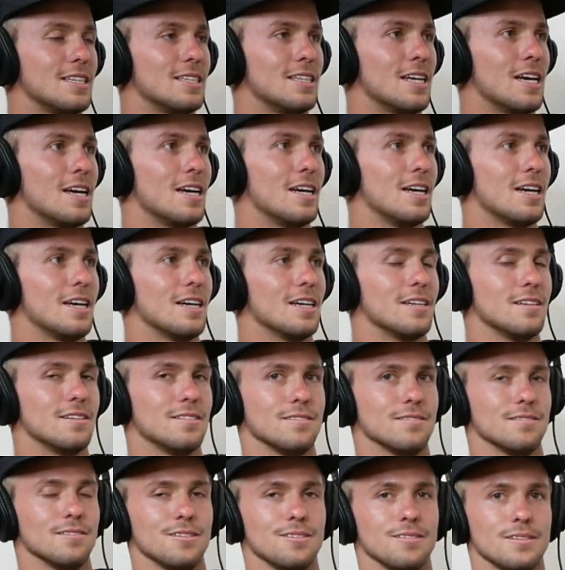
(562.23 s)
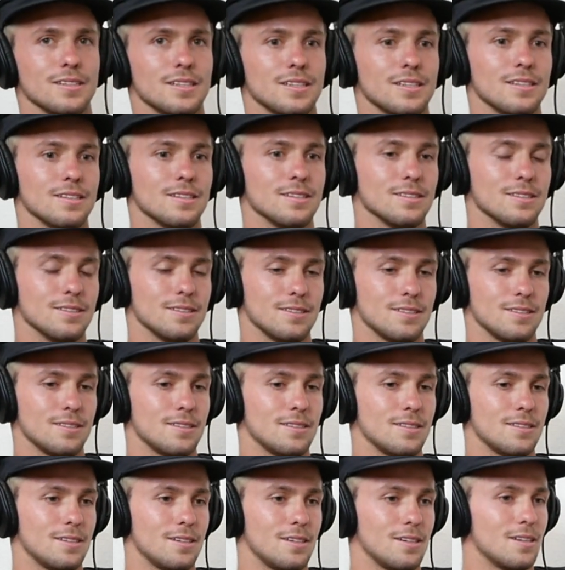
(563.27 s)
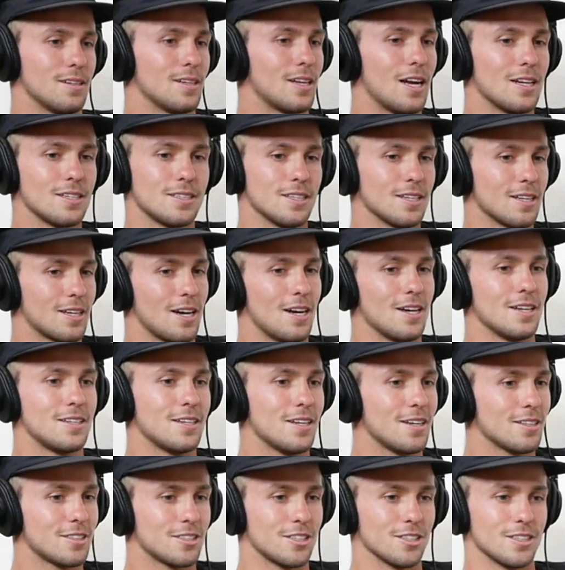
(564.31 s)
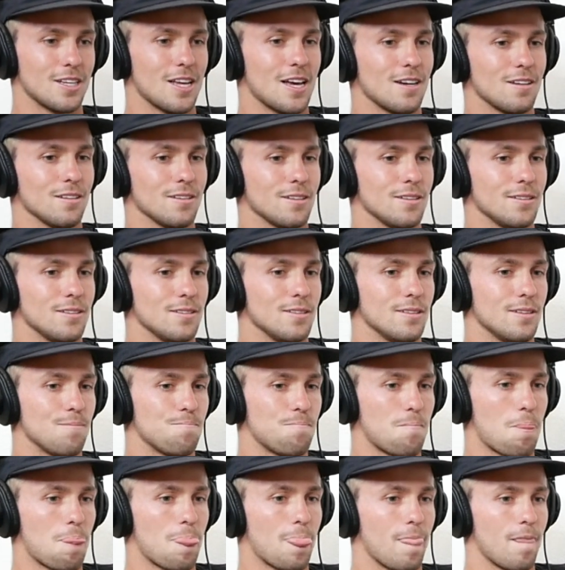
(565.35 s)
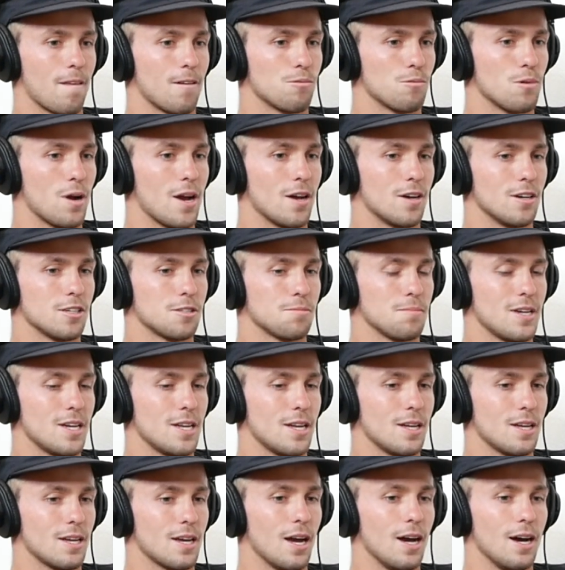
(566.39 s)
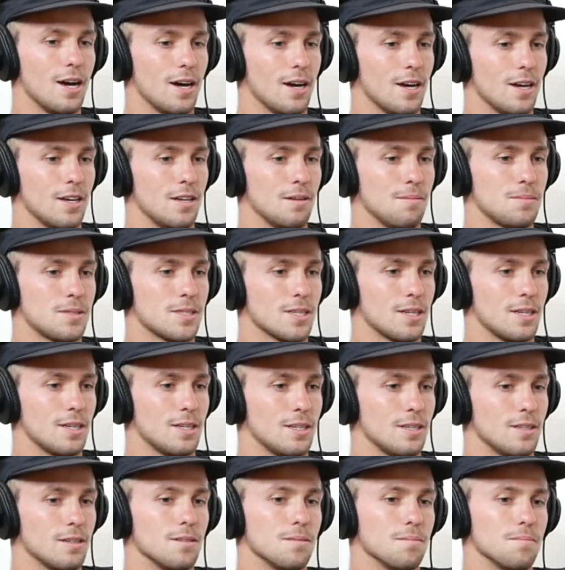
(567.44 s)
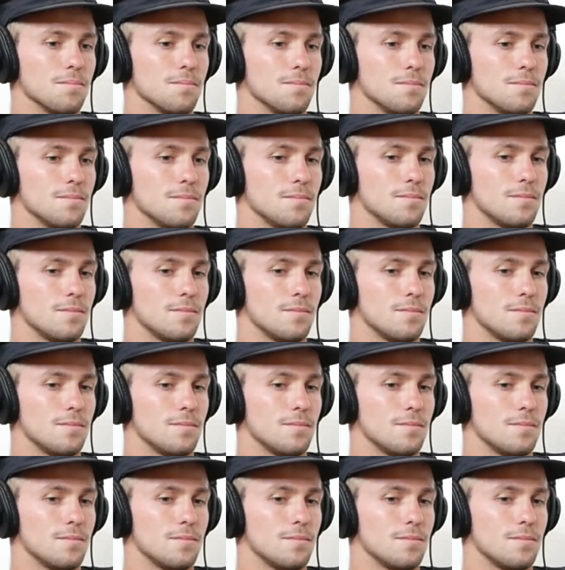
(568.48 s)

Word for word: Yeah, yeah. What do we do? got to the contest, just had a little riders meeting, got hyped. Um,